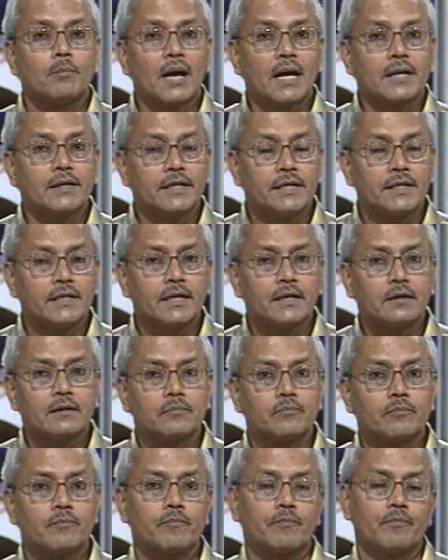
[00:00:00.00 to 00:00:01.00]
By
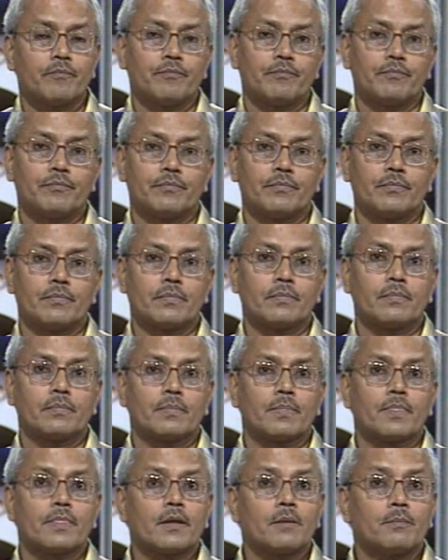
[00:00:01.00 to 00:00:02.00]
reading
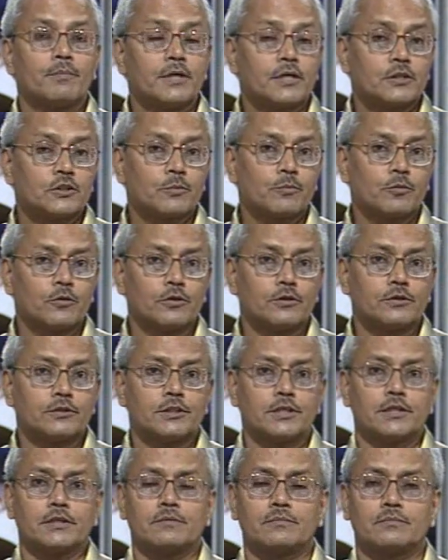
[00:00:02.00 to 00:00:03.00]
British
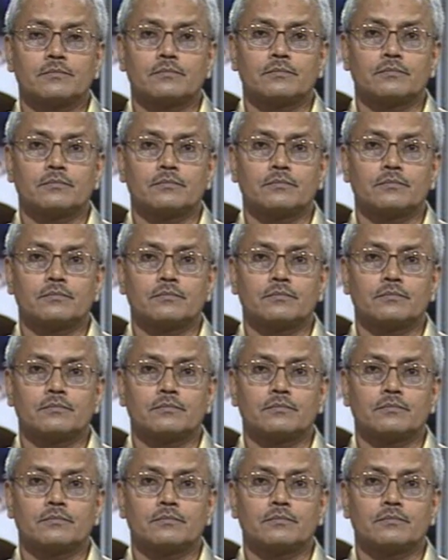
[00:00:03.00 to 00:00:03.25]
poetry,